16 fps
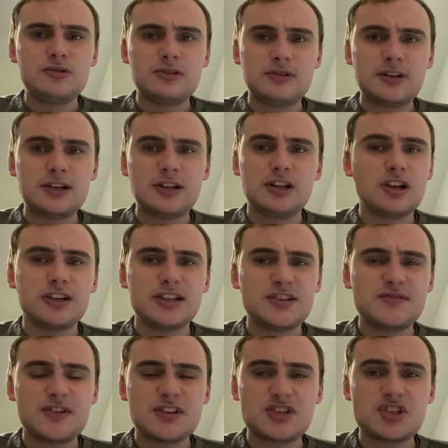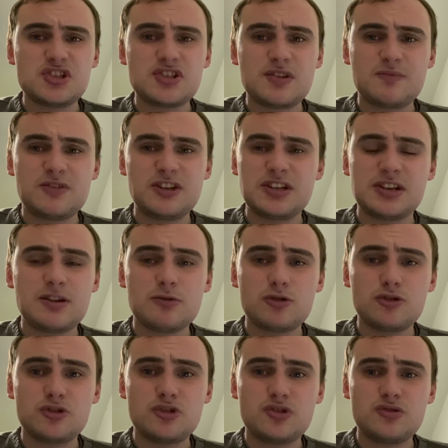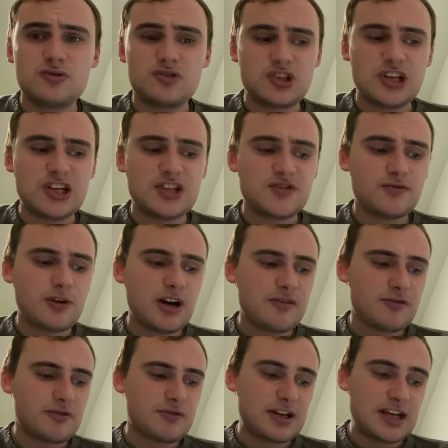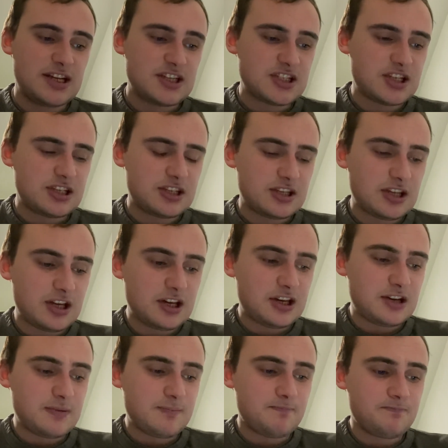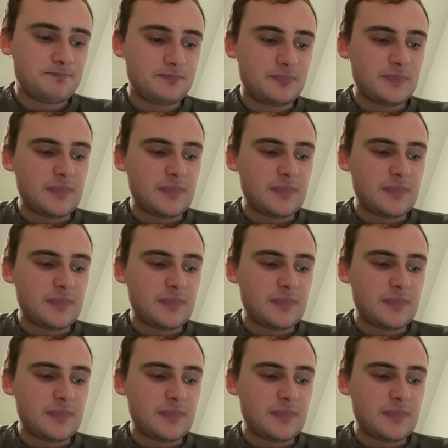lot of these fixtures I'm reading out could change for whatever reason.